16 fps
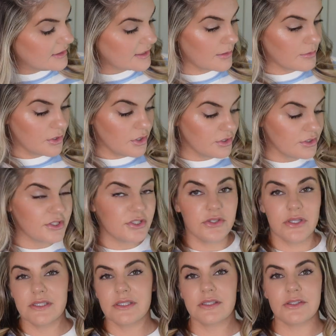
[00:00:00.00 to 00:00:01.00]
some girls do
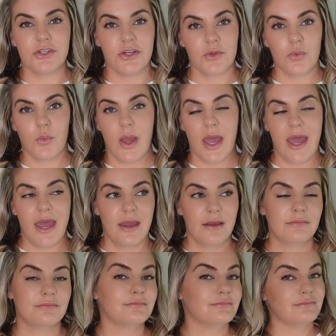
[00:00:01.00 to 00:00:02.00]
this a certain
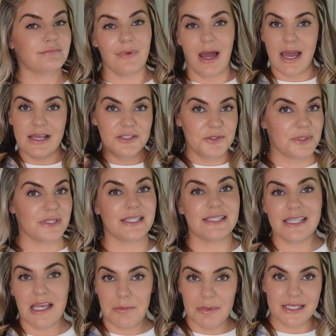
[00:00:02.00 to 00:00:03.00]
way. I do it the
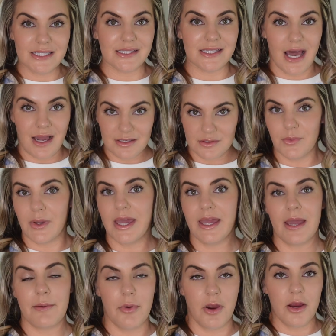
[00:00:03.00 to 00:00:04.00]
same exact way.
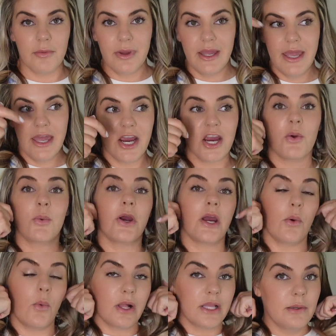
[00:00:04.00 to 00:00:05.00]
I part my hair where
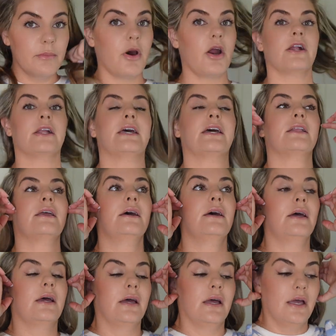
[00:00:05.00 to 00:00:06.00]
I want it parted.
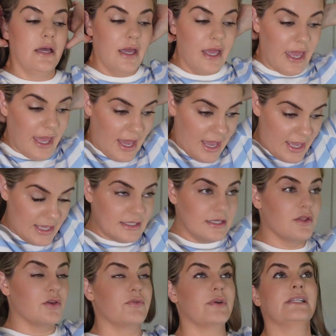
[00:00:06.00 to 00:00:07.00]

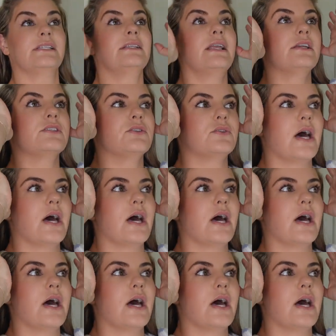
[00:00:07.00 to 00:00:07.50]
And the reason I do